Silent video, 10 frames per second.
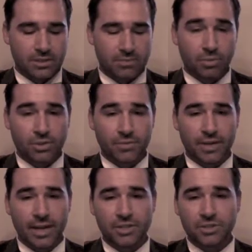Birth of
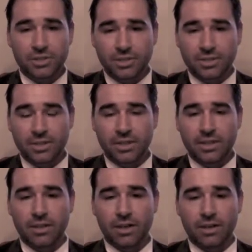a Nation.
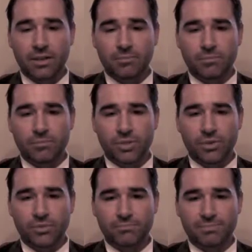
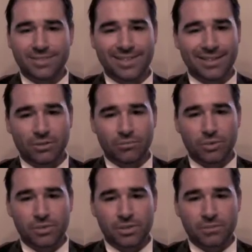So it's not all
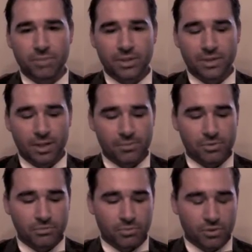roses and
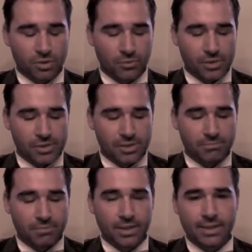buttercups with Woodrow
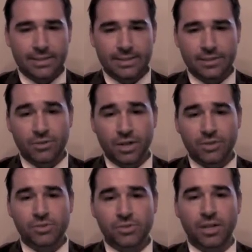Wilson, but he did try
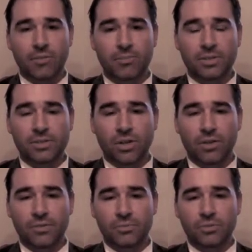to use the government to
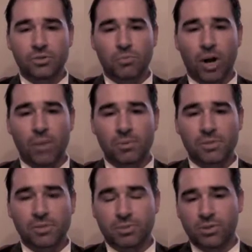solve some of those
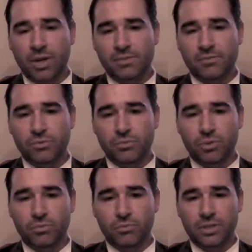problems the progressives
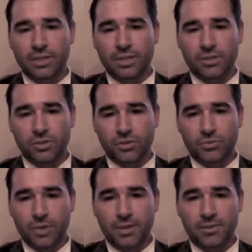were really
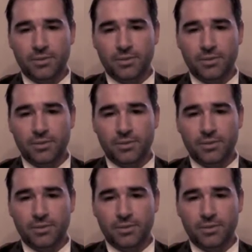concerned with.